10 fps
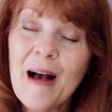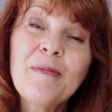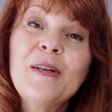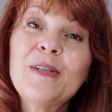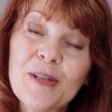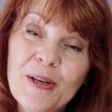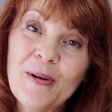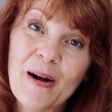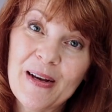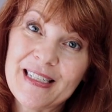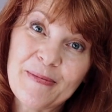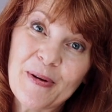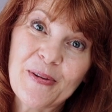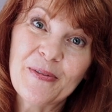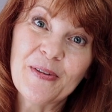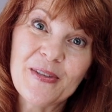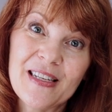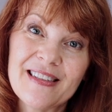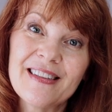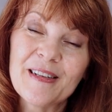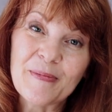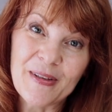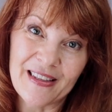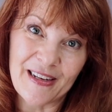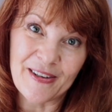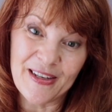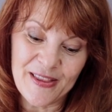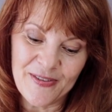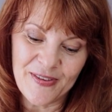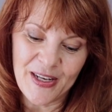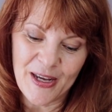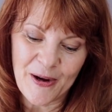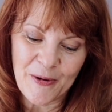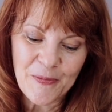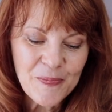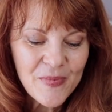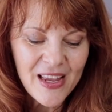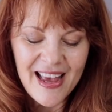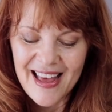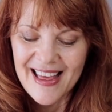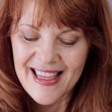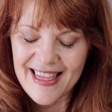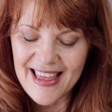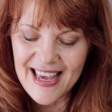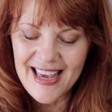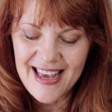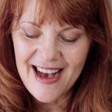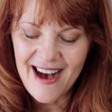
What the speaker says: I'm going to show you how I did both of those things a little bit later in the video. The